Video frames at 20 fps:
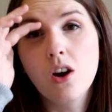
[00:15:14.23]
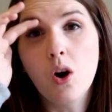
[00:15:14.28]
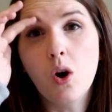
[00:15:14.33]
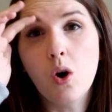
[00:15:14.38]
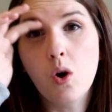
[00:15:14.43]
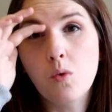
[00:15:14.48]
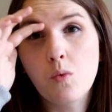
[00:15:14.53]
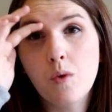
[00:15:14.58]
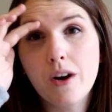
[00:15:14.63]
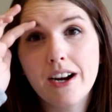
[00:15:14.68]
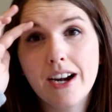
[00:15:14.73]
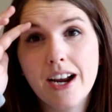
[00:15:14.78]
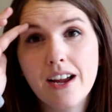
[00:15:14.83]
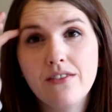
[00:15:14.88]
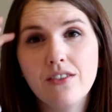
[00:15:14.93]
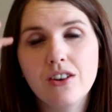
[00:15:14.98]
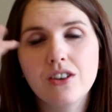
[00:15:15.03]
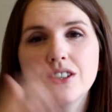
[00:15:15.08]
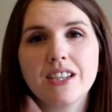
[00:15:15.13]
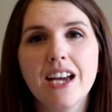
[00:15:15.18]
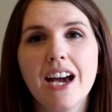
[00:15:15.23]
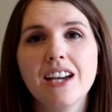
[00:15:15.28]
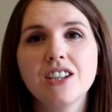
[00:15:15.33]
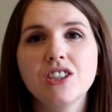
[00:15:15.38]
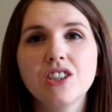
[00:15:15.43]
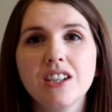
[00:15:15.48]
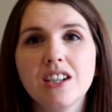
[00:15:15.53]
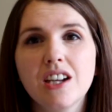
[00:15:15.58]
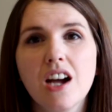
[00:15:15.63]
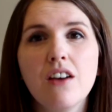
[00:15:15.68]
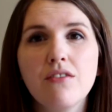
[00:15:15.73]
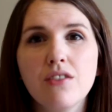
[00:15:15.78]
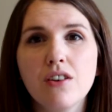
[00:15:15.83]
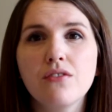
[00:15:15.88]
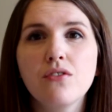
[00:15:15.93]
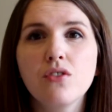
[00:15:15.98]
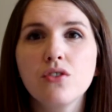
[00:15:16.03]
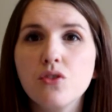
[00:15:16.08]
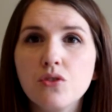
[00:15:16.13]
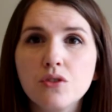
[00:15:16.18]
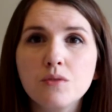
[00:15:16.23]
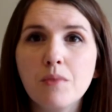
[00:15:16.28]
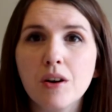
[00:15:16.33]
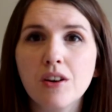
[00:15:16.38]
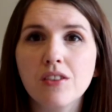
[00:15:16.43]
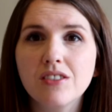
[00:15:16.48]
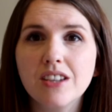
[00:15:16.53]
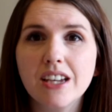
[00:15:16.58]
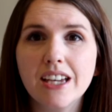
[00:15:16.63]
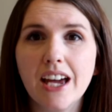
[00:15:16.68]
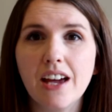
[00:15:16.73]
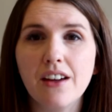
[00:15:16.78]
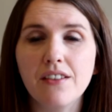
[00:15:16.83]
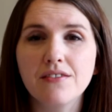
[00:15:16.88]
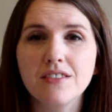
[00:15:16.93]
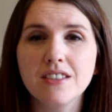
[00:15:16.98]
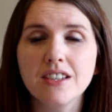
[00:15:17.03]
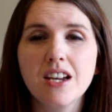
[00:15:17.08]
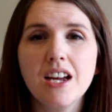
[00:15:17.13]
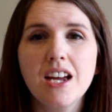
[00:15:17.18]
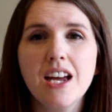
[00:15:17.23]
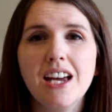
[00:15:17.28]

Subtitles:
or wherever to actually cover for those birthday gifts.